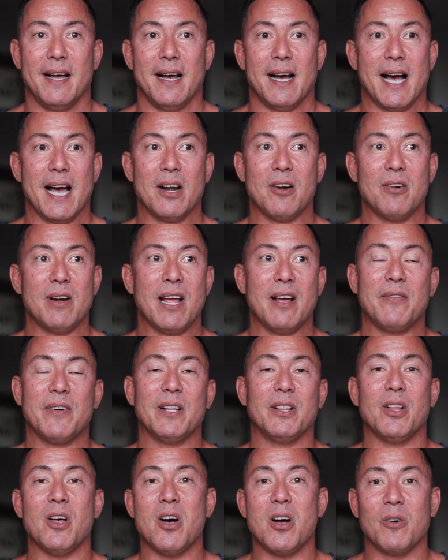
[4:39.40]
I don't have a
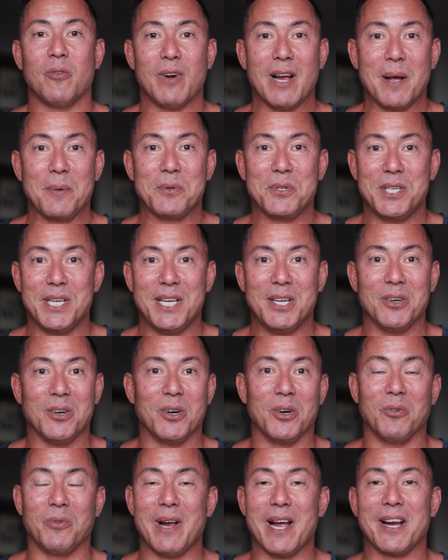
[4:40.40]
long rap sheet
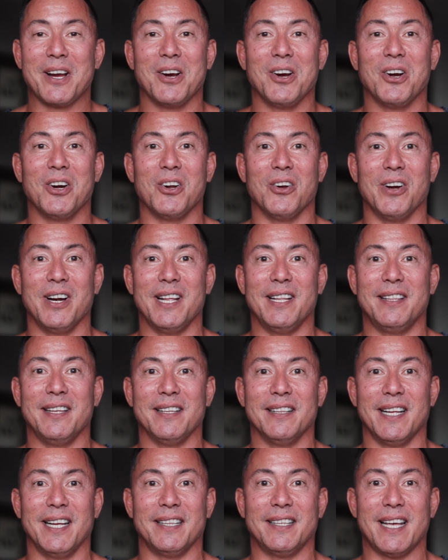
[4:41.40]
or a record or
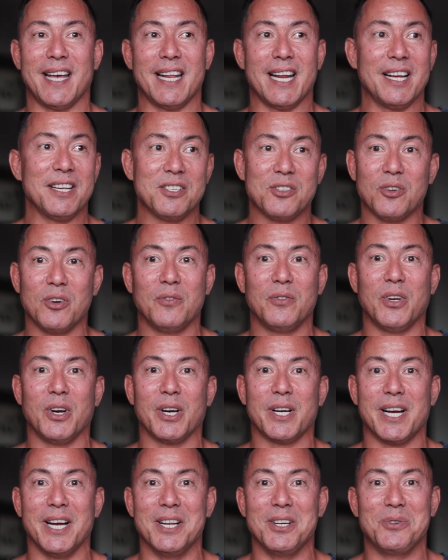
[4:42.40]
anything like that. I served
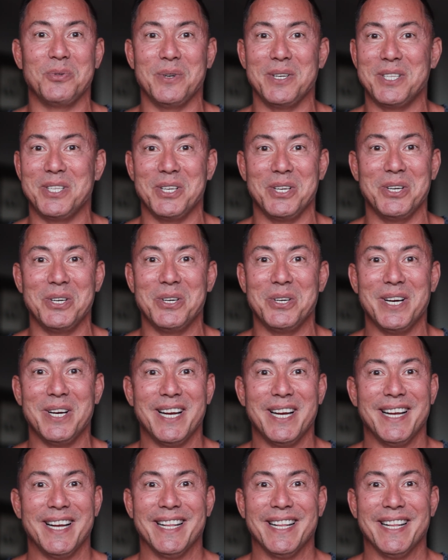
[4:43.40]
our country too.